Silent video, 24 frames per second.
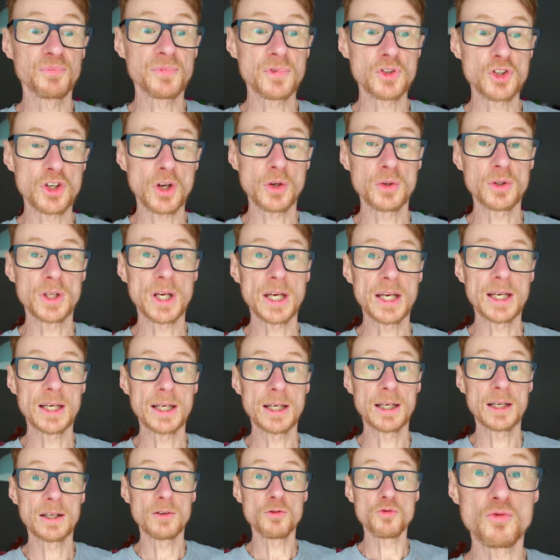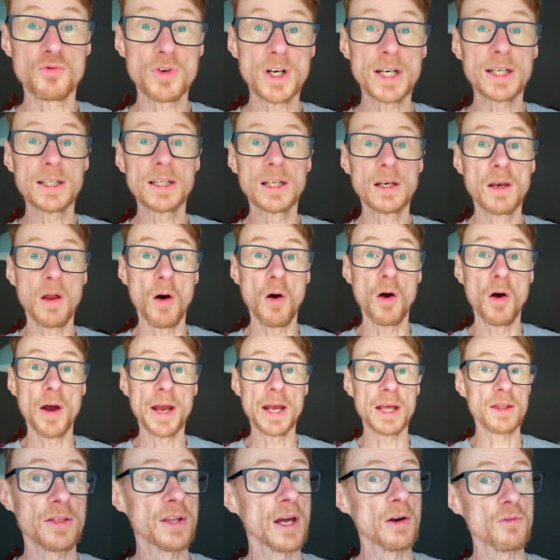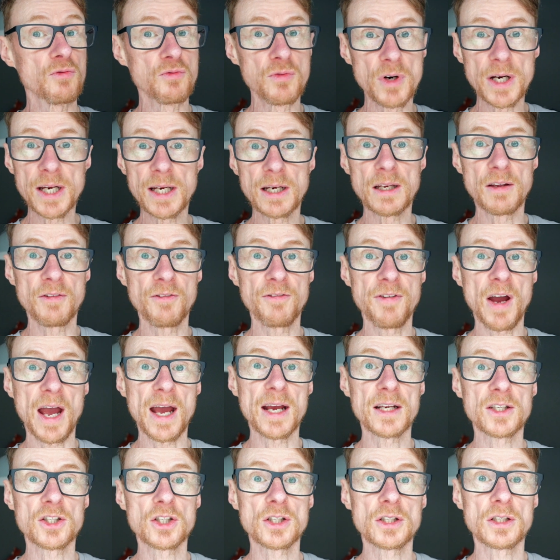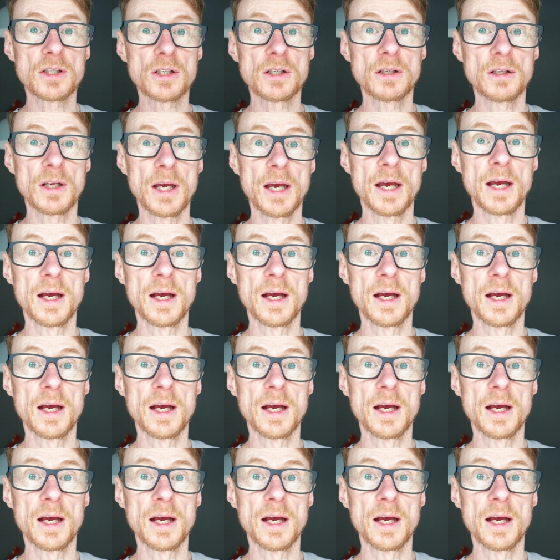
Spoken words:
So they're really light, they're really fast,